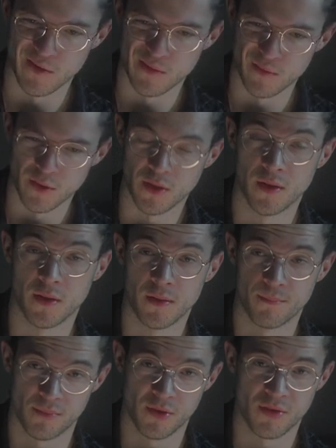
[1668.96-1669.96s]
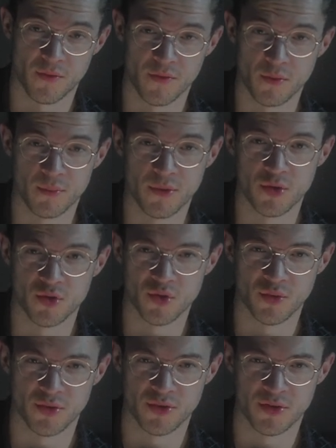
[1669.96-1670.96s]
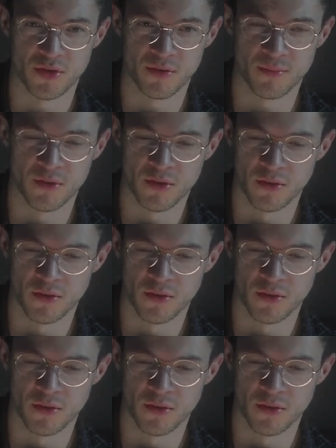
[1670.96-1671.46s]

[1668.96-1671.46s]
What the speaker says: well, pornography would be the shortest term